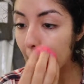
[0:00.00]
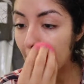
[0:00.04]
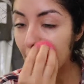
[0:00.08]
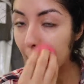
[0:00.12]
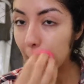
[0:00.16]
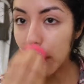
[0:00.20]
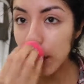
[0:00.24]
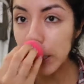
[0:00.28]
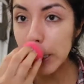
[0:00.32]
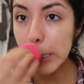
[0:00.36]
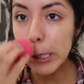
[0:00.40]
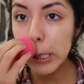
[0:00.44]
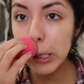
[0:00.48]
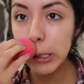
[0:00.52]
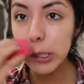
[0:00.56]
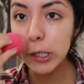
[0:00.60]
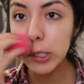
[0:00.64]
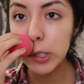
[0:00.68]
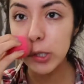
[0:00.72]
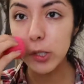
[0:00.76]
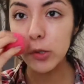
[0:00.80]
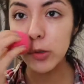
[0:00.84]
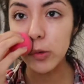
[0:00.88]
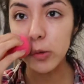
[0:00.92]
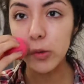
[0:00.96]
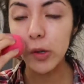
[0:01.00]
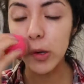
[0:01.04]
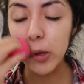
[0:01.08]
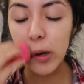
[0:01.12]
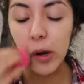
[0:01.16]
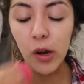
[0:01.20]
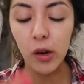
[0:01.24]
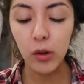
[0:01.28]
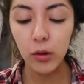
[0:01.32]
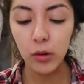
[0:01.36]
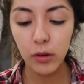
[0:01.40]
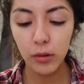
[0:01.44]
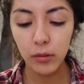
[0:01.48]
I actually do
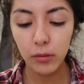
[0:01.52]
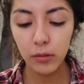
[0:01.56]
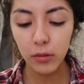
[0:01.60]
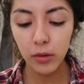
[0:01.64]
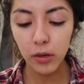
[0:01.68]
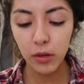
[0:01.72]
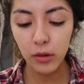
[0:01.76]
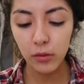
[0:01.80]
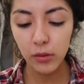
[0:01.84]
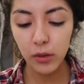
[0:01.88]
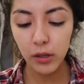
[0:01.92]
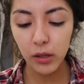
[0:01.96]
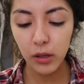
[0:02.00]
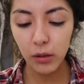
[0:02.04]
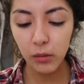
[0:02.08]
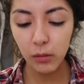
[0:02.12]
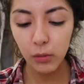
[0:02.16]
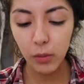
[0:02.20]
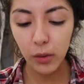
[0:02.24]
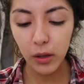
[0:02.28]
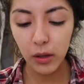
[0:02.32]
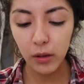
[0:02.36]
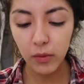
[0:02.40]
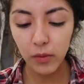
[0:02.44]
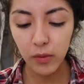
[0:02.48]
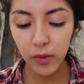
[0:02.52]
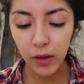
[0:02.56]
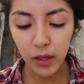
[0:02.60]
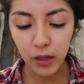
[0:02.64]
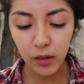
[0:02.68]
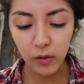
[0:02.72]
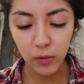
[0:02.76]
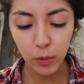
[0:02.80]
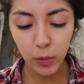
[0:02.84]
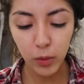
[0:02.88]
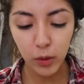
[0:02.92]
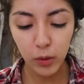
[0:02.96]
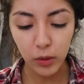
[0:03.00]
not really a big fan
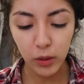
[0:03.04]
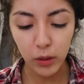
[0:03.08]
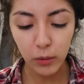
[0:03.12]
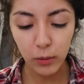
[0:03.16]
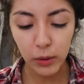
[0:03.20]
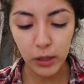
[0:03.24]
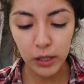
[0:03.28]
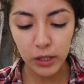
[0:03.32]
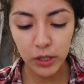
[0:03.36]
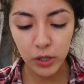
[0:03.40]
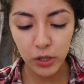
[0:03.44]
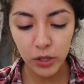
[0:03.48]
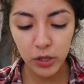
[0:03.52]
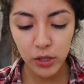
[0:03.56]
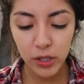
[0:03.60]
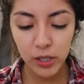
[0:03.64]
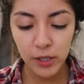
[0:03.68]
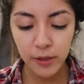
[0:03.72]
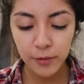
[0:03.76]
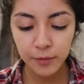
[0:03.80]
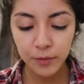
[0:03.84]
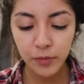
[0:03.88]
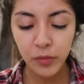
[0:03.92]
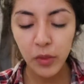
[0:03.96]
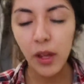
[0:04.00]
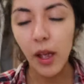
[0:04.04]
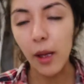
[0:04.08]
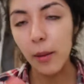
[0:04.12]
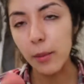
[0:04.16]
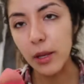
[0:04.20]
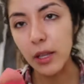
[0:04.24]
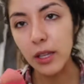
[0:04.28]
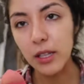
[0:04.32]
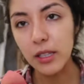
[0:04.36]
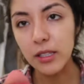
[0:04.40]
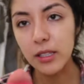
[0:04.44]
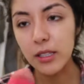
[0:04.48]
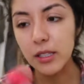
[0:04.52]
of beauty blenders. I
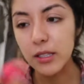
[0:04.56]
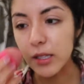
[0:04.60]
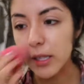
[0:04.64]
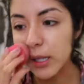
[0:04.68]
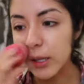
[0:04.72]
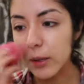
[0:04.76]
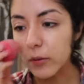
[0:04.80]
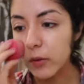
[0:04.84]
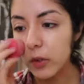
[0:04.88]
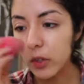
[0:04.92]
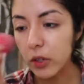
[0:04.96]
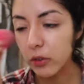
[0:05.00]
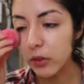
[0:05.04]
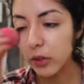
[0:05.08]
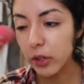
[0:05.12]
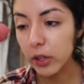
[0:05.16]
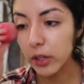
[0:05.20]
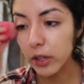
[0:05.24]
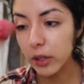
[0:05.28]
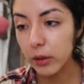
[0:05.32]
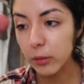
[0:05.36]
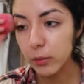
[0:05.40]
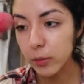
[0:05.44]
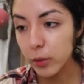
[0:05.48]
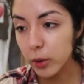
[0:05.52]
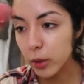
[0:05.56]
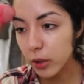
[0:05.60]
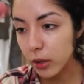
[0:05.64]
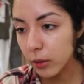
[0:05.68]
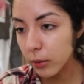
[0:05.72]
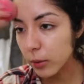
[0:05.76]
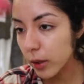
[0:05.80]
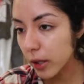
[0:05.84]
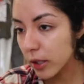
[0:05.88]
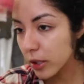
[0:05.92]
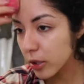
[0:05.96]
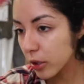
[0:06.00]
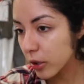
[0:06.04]
mean, this isn't even really a beauty
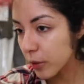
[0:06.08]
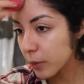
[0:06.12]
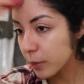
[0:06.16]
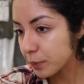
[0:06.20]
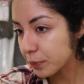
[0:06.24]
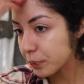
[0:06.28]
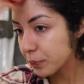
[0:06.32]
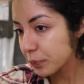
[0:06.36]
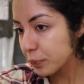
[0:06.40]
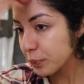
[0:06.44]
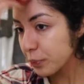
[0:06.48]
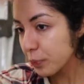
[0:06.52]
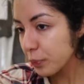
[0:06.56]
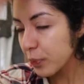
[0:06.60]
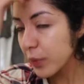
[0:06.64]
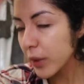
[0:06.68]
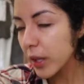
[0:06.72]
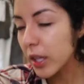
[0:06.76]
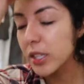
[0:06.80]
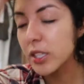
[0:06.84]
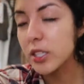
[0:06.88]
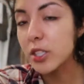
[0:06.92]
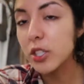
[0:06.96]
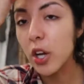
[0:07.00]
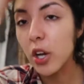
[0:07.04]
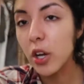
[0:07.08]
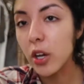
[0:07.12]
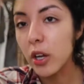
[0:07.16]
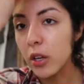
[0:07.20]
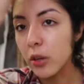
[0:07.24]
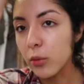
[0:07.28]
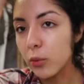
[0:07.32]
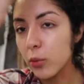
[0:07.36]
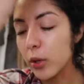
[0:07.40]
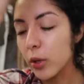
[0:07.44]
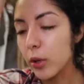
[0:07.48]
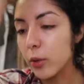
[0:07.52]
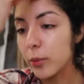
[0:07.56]
blender. It's not
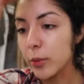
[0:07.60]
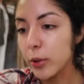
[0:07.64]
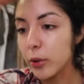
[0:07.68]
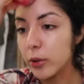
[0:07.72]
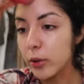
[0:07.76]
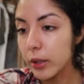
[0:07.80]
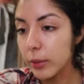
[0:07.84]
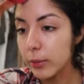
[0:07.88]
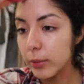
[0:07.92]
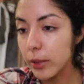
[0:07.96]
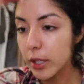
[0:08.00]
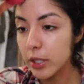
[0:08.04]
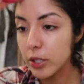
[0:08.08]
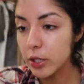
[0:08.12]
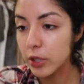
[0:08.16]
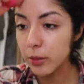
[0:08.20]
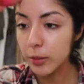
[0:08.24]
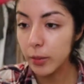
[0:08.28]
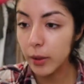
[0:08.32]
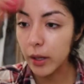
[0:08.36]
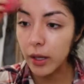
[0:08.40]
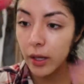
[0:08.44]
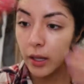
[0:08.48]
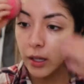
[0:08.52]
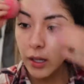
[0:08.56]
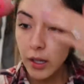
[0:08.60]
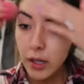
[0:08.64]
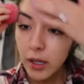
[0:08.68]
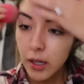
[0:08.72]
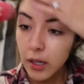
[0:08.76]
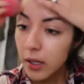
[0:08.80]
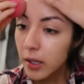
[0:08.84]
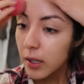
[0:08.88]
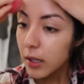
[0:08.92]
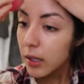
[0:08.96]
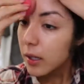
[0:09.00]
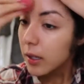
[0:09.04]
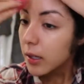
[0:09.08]
a real beauty blender, but
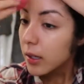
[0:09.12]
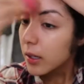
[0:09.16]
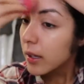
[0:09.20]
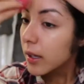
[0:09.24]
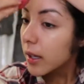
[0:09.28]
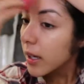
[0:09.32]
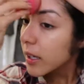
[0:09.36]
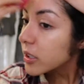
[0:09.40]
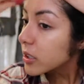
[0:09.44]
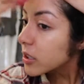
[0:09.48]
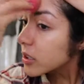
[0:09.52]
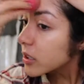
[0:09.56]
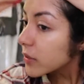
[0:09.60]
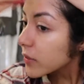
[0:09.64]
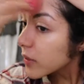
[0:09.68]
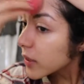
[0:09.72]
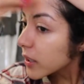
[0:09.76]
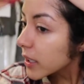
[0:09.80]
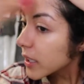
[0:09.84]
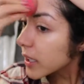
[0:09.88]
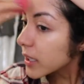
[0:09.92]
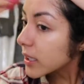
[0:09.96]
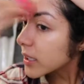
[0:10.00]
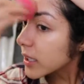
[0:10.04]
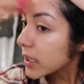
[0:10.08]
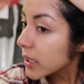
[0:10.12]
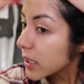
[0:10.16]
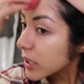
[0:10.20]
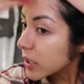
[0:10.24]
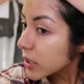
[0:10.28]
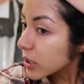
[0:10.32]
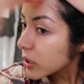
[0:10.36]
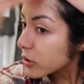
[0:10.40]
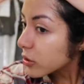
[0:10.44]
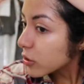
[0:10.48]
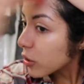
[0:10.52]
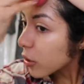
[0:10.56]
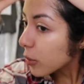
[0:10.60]
I just feel like it takes
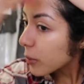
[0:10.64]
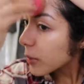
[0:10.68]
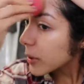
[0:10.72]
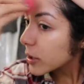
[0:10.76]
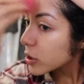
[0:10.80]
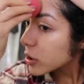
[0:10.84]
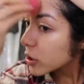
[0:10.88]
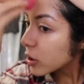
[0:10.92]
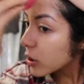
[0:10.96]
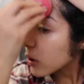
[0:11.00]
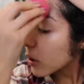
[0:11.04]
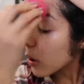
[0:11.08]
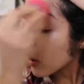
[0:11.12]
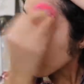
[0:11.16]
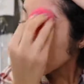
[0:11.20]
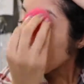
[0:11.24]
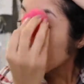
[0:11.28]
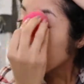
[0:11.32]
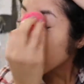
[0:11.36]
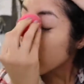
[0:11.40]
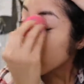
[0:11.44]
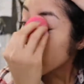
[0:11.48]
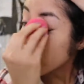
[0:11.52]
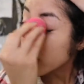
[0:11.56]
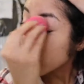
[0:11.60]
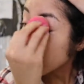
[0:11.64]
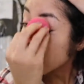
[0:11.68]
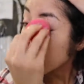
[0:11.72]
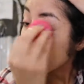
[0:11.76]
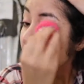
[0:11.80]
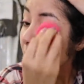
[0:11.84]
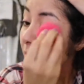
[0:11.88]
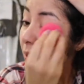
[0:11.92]
so much longer.